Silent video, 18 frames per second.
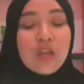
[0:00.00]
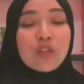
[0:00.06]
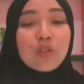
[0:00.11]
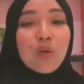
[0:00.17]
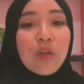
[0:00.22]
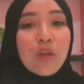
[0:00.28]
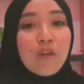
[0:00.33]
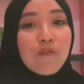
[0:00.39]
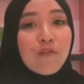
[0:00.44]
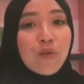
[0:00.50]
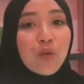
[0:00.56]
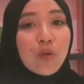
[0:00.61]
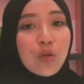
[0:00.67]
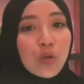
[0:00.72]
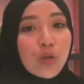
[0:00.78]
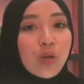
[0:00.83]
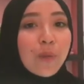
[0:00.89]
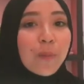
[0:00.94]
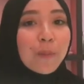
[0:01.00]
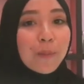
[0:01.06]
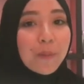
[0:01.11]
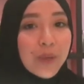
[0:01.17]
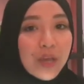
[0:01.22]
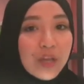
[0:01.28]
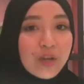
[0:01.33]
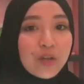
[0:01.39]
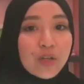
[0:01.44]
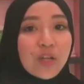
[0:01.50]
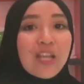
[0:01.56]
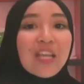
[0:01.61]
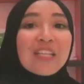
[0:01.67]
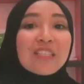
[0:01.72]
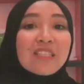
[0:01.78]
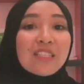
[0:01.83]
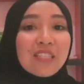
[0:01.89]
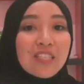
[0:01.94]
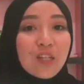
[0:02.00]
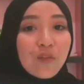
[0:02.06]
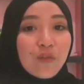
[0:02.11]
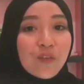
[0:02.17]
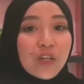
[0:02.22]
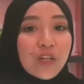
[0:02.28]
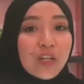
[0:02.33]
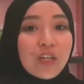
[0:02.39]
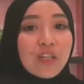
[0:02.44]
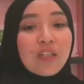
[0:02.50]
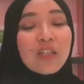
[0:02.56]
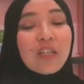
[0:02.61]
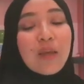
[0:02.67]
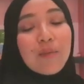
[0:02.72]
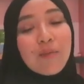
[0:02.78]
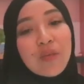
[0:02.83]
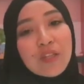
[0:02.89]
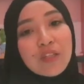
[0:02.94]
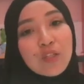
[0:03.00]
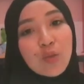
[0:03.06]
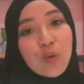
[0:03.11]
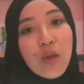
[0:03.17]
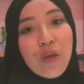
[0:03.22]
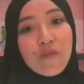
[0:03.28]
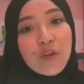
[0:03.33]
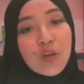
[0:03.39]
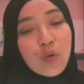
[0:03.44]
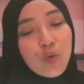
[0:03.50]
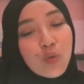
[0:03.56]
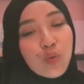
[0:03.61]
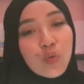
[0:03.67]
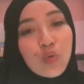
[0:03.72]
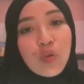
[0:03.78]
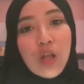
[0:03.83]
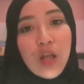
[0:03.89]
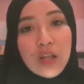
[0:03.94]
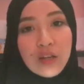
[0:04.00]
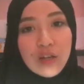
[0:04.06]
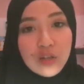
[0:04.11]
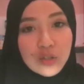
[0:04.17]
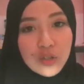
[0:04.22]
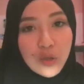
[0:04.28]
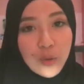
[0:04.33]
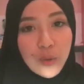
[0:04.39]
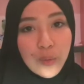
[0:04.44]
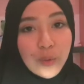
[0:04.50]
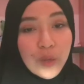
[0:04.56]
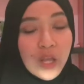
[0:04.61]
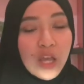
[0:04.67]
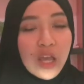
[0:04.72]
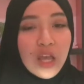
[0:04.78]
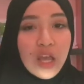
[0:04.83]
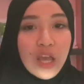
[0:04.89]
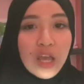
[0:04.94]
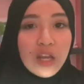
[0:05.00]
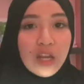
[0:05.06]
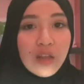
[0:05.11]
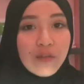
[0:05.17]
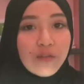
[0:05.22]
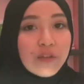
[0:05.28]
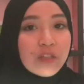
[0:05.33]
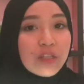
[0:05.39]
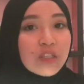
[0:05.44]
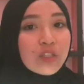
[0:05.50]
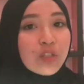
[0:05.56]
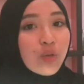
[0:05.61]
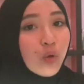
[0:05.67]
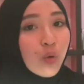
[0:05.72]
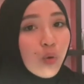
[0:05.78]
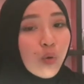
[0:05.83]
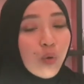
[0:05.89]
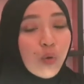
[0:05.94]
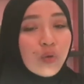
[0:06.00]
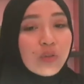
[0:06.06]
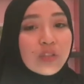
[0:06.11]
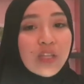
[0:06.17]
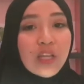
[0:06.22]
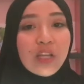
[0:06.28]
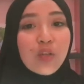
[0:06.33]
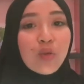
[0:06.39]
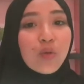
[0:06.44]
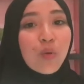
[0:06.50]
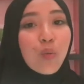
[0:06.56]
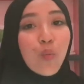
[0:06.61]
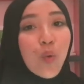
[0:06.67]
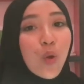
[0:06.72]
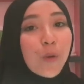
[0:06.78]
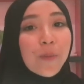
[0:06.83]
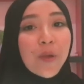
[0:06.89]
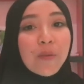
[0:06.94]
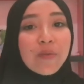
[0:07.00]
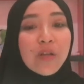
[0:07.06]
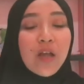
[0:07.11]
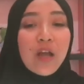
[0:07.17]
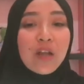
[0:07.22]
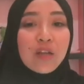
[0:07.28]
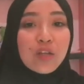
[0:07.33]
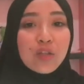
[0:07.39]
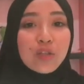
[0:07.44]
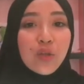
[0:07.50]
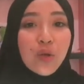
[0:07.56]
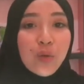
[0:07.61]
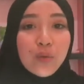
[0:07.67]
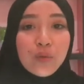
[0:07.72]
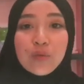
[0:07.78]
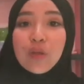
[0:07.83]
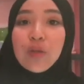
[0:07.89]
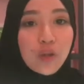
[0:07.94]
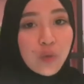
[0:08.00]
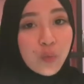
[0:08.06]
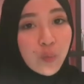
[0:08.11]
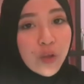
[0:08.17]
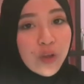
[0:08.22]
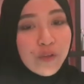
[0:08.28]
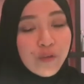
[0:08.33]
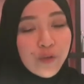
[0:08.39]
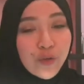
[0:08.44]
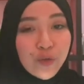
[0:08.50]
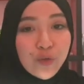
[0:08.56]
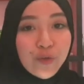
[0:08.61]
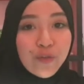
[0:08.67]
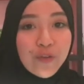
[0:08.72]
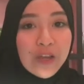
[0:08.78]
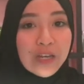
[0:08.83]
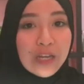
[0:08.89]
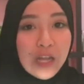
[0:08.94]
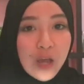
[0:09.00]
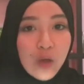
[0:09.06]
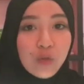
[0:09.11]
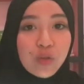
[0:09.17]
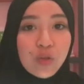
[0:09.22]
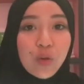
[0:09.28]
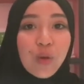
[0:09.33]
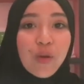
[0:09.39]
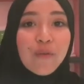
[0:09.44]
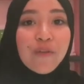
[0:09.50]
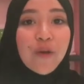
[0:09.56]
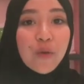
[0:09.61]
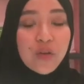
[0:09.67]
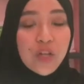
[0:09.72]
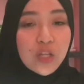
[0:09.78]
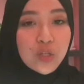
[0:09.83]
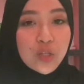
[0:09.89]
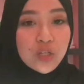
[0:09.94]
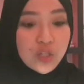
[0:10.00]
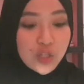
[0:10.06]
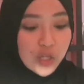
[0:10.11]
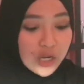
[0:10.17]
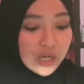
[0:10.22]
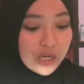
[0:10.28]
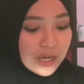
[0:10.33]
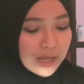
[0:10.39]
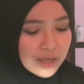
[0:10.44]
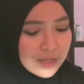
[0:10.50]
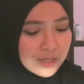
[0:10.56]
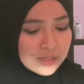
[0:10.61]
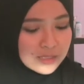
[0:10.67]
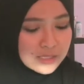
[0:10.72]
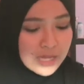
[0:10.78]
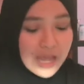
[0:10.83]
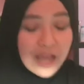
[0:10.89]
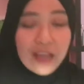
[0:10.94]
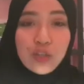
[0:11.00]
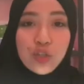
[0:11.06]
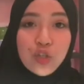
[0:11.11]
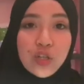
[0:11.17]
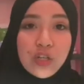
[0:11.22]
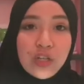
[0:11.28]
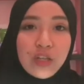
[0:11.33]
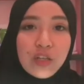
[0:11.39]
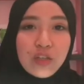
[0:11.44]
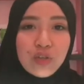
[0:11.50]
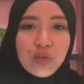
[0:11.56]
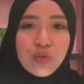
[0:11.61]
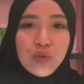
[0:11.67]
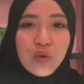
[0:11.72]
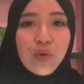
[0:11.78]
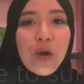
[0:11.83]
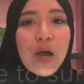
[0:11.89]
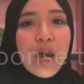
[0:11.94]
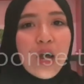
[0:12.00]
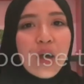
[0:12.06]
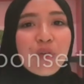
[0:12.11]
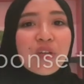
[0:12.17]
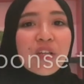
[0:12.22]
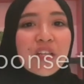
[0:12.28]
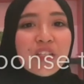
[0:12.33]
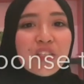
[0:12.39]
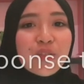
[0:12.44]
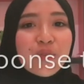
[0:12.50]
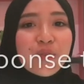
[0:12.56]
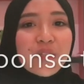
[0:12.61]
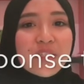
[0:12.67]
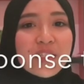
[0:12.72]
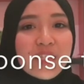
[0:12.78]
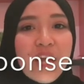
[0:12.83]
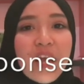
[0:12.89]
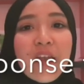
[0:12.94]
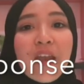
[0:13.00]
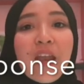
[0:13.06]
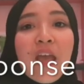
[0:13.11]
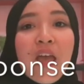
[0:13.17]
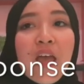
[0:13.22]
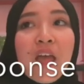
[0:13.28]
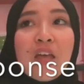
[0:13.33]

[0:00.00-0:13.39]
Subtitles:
So if you look better in silver, that means you have a cool undertone, and if it is gold, then you're a warm undertone. Third way for you to find out your foundation shade is actually to go out into the sun.